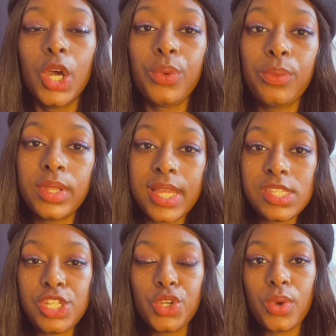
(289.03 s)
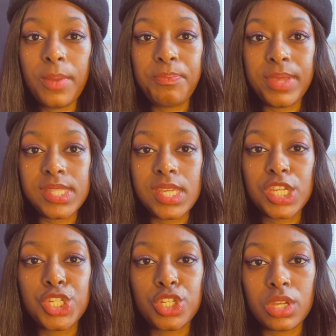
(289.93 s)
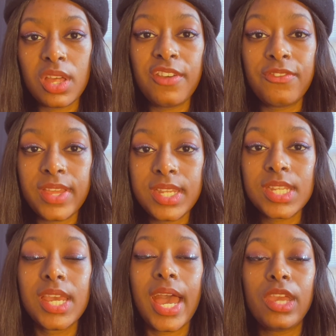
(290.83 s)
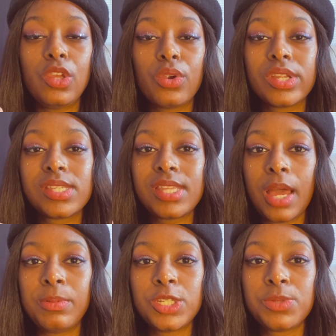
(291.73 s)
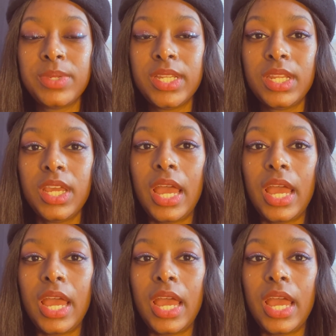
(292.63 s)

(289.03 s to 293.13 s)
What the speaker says: we would like to do a BTS Suga event at your establishment